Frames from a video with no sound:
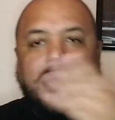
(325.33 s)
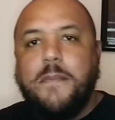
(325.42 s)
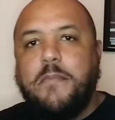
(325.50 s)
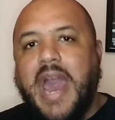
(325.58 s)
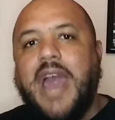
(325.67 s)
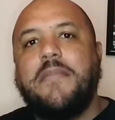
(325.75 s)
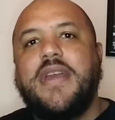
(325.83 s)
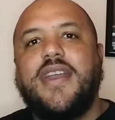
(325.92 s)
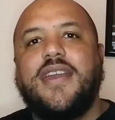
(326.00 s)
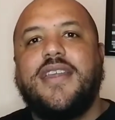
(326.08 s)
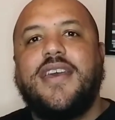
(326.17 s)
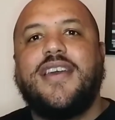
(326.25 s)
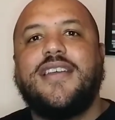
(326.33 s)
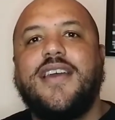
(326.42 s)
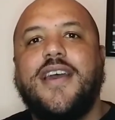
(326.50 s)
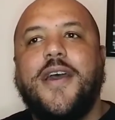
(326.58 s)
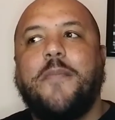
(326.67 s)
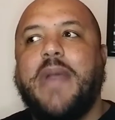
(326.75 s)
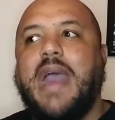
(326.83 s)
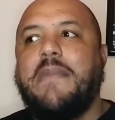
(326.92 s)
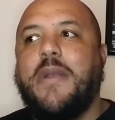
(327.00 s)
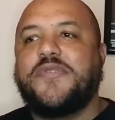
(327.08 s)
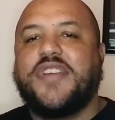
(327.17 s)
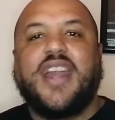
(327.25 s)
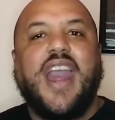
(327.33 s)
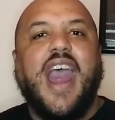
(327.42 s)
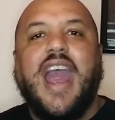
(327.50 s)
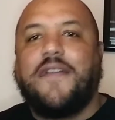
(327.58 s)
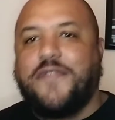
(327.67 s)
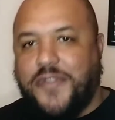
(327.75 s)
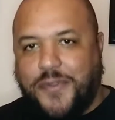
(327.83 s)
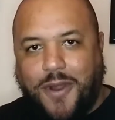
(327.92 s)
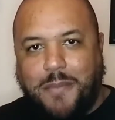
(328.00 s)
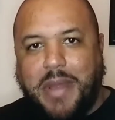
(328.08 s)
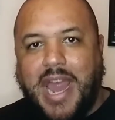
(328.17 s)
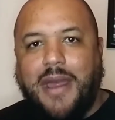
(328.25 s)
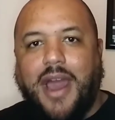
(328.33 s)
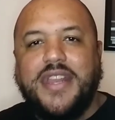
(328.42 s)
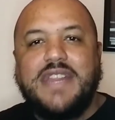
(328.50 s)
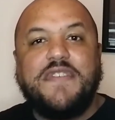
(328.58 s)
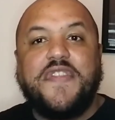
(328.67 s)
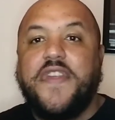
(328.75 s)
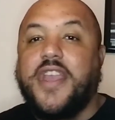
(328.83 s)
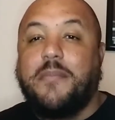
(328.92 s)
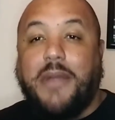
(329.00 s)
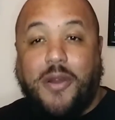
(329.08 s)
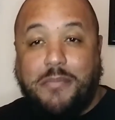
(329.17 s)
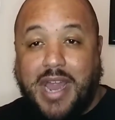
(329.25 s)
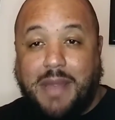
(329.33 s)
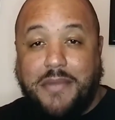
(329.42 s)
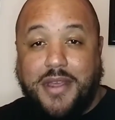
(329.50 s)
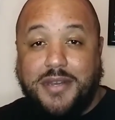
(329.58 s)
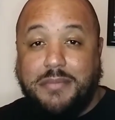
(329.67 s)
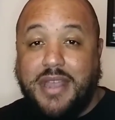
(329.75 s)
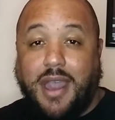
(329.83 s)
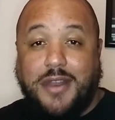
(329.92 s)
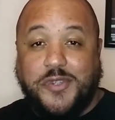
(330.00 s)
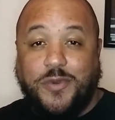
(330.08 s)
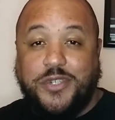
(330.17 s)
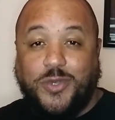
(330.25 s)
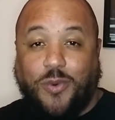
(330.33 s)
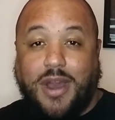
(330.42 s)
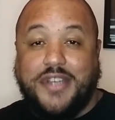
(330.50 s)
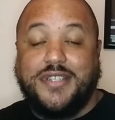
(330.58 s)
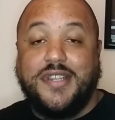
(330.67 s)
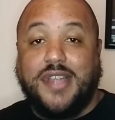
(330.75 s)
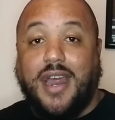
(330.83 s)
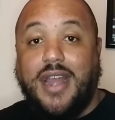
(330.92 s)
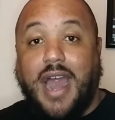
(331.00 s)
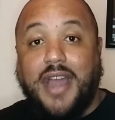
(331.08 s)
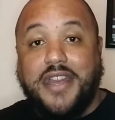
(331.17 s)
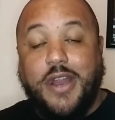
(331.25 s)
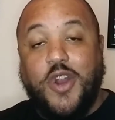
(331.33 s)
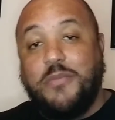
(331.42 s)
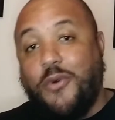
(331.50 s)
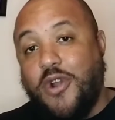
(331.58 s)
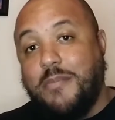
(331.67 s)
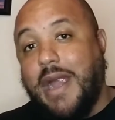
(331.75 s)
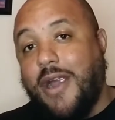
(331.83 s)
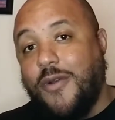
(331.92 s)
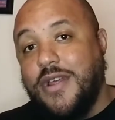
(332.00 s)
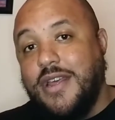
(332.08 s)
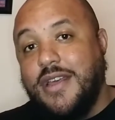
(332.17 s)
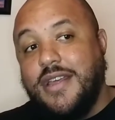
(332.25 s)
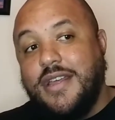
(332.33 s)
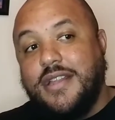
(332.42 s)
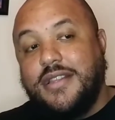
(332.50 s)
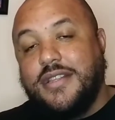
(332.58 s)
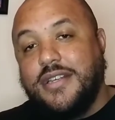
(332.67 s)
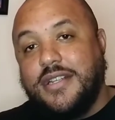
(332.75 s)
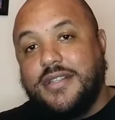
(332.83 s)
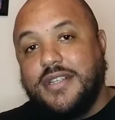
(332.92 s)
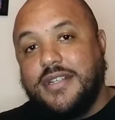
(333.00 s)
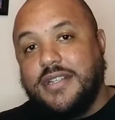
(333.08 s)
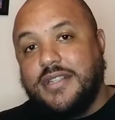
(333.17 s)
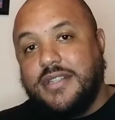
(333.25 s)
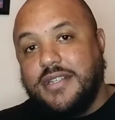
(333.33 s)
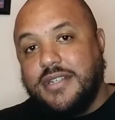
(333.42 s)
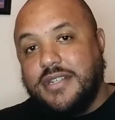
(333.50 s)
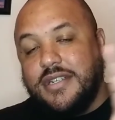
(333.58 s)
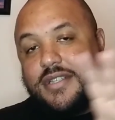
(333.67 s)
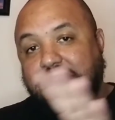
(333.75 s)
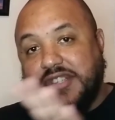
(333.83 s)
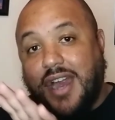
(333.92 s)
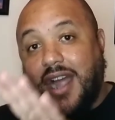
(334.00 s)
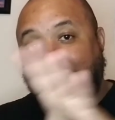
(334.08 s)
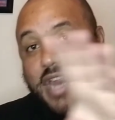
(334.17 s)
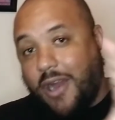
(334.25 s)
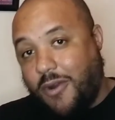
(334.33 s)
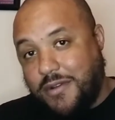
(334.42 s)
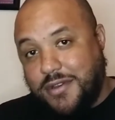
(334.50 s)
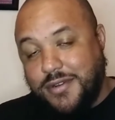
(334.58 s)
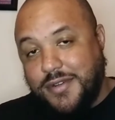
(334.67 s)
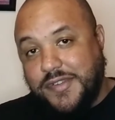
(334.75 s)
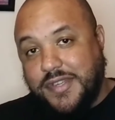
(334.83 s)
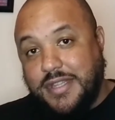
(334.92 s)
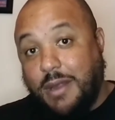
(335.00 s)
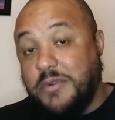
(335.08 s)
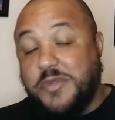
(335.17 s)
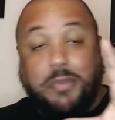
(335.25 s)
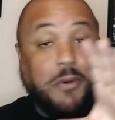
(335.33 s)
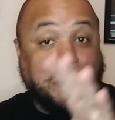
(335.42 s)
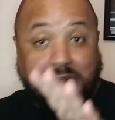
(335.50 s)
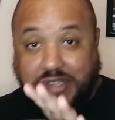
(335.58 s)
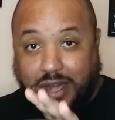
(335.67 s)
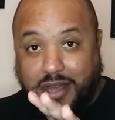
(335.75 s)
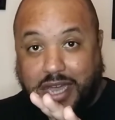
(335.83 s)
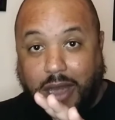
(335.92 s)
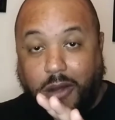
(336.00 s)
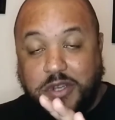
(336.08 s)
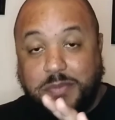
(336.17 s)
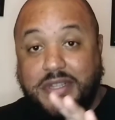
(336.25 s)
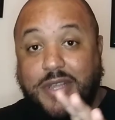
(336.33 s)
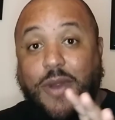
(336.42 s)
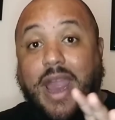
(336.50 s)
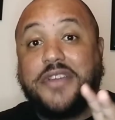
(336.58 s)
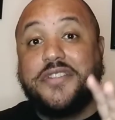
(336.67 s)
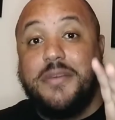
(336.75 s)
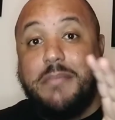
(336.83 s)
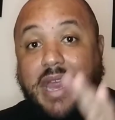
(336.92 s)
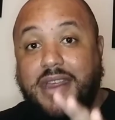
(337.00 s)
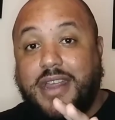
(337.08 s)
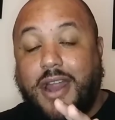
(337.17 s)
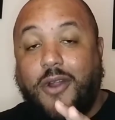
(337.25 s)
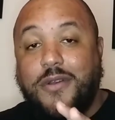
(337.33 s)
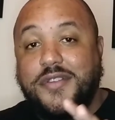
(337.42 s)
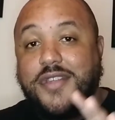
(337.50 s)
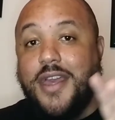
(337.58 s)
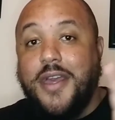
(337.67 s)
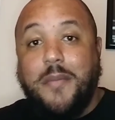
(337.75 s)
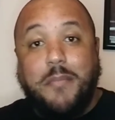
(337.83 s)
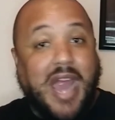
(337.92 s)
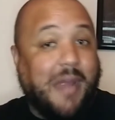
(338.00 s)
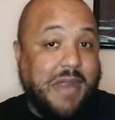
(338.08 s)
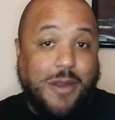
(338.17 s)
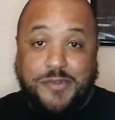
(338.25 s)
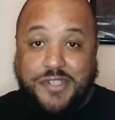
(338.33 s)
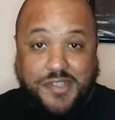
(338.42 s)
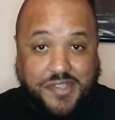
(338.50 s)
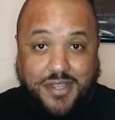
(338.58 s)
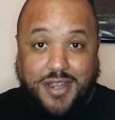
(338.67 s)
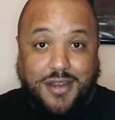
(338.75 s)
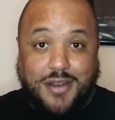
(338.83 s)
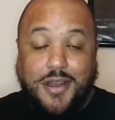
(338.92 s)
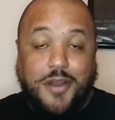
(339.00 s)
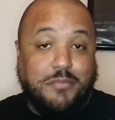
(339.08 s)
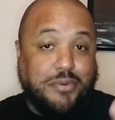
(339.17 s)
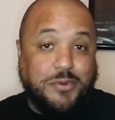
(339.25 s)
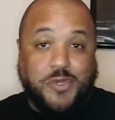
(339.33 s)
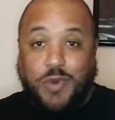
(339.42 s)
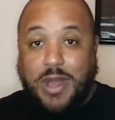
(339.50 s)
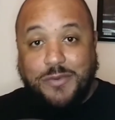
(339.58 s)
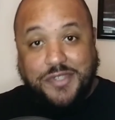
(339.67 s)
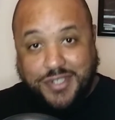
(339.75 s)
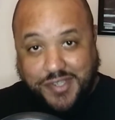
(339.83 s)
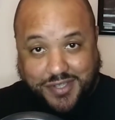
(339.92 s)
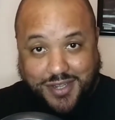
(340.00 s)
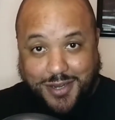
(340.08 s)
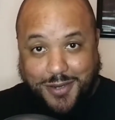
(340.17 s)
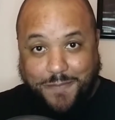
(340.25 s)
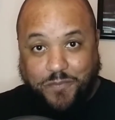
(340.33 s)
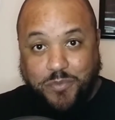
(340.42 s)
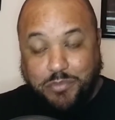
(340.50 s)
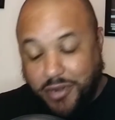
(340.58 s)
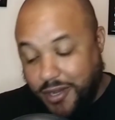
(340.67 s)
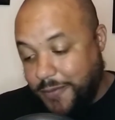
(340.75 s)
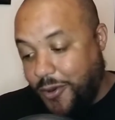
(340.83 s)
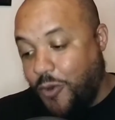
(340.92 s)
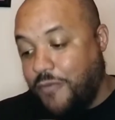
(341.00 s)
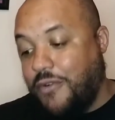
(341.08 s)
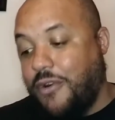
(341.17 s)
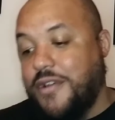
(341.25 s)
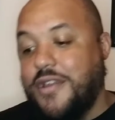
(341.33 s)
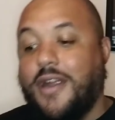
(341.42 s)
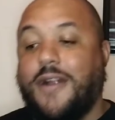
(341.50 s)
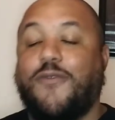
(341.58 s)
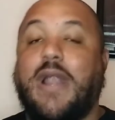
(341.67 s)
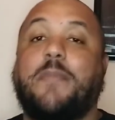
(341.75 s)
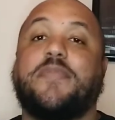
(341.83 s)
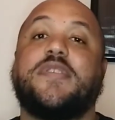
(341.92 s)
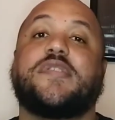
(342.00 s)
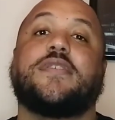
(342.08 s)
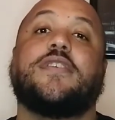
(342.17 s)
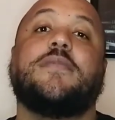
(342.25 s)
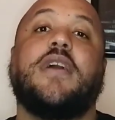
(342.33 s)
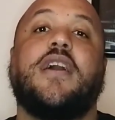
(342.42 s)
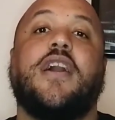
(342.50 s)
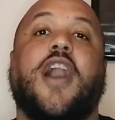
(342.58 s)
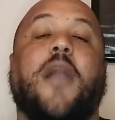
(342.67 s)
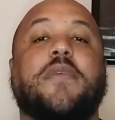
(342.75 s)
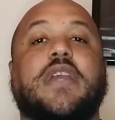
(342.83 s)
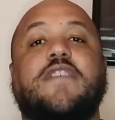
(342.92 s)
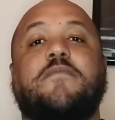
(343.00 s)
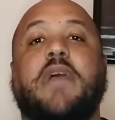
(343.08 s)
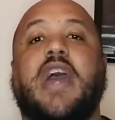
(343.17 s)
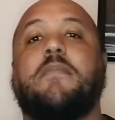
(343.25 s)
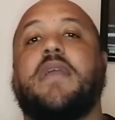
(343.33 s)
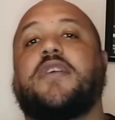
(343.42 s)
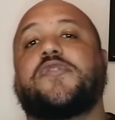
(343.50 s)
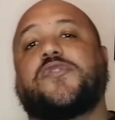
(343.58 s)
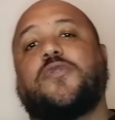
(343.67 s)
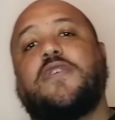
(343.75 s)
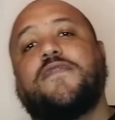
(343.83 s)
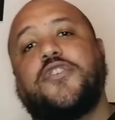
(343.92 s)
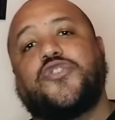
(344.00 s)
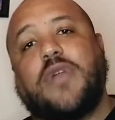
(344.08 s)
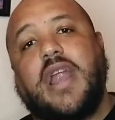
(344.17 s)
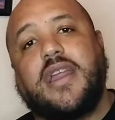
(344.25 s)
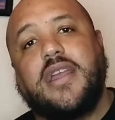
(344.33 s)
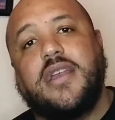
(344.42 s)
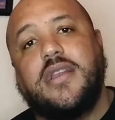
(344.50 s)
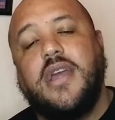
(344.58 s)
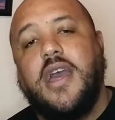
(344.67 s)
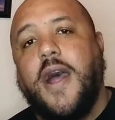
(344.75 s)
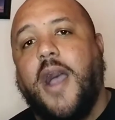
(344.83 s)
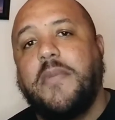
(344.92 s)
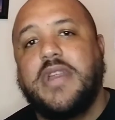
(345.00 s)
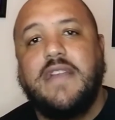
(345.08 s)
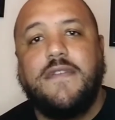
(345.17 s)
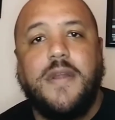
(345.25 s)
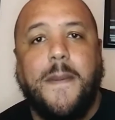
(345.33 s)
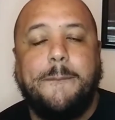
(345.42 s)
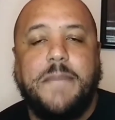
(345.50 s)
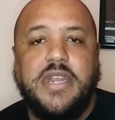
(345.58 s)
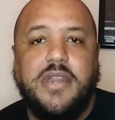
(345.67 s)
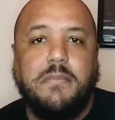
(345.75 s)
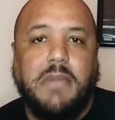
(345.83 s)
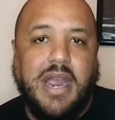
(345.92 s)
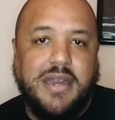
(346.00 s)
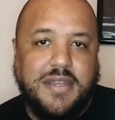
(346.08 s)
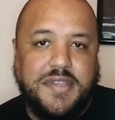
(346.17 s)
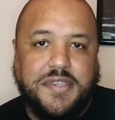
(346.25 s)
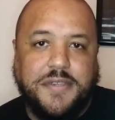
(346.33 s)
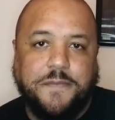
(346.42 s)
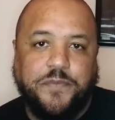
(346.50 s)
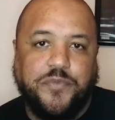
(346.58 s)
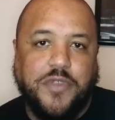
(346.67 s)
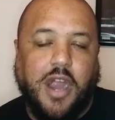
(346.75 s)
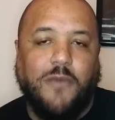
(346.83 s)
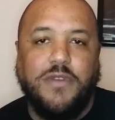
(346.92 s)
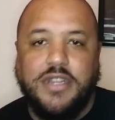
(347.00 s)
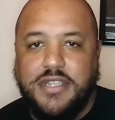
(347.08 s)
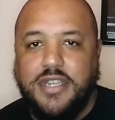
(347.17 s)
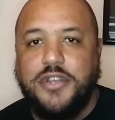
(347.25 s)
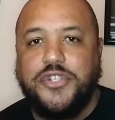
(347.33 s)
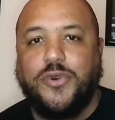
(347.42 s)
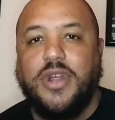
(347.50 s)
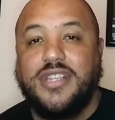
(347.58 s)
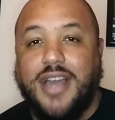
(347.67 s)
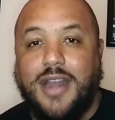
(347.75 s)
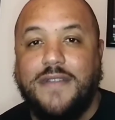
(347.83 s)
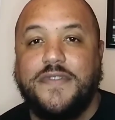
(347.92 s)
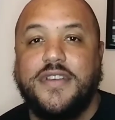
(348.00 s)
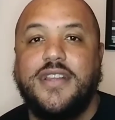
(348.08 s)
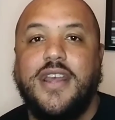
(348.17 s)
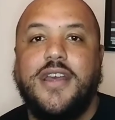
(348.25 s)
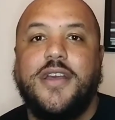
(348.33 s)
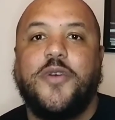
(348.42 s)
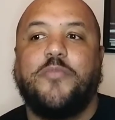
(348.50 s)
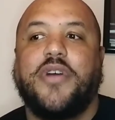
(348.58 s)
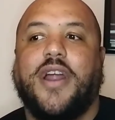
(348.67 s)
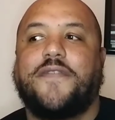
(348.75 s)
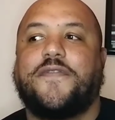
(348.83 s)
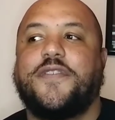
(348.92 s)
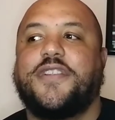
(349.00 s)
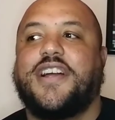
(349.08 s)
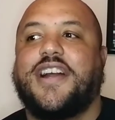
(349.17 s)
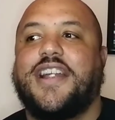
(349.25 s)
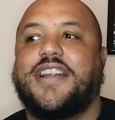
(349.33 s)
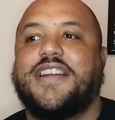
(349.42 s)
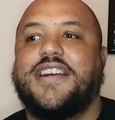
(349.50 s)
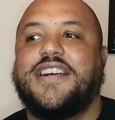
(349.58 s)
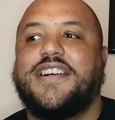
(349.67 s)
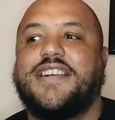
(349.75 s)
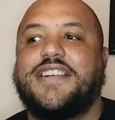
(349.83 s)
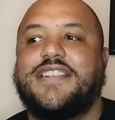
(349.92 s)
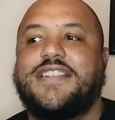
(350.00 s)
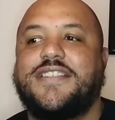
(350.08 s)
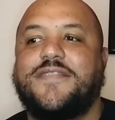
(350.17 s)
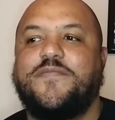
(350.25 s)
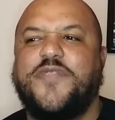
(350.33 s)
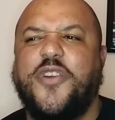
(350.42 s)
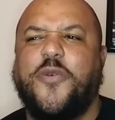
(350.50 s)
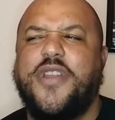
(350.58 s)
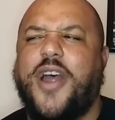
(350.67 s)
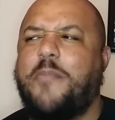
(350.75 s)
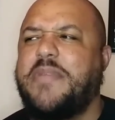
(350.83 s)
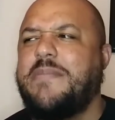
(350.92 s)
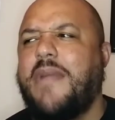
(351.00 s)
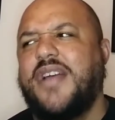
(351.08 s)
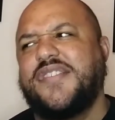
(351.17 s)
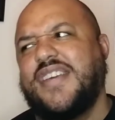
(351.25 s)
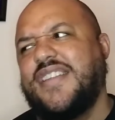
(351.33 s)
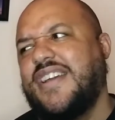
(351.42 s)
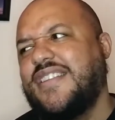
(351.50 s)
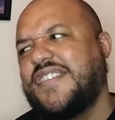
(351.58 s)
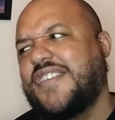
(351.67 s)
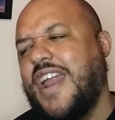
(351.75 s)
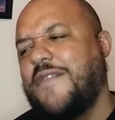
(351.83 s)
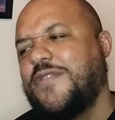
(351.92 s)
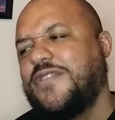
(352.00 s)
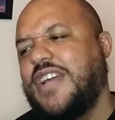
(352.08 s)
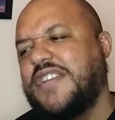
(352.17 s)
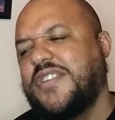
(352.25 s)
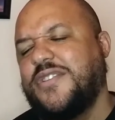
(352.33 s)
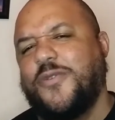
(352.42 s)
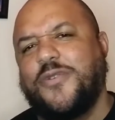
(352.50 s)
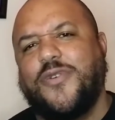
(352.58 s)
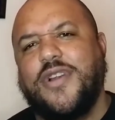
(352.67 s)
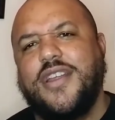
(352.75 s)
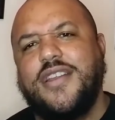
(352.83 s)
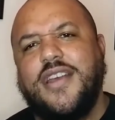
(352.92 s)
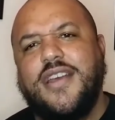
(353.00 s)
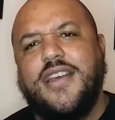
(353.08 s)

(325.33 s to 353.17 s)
Batman was like an afterthought. I didn't even think about Batman, to be honest with you, watching this. I cared more about the side characters that were supposed to be side characters, but they were actually the main characters. Batman was just there. Bruce Wayne was just there. But overall, y'all, wrapping this up, I'm going to give Batman Soul of the Dragon, I'm going to give it a B-. I really did enjoy a lot of it, but I feel like, B-, that's kind of that's a low grade.